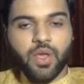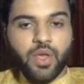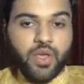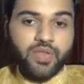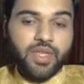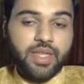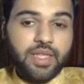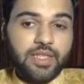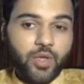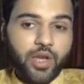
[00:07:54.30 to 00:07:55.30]
you see,
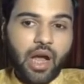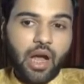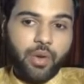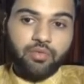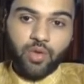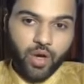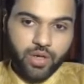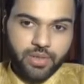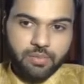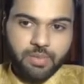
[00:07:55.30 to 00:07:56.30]
that's not how I
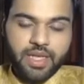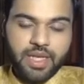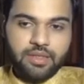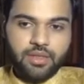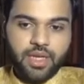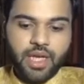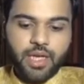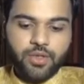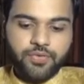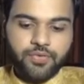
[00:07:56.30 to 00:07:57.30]
thought it, but that's the kind of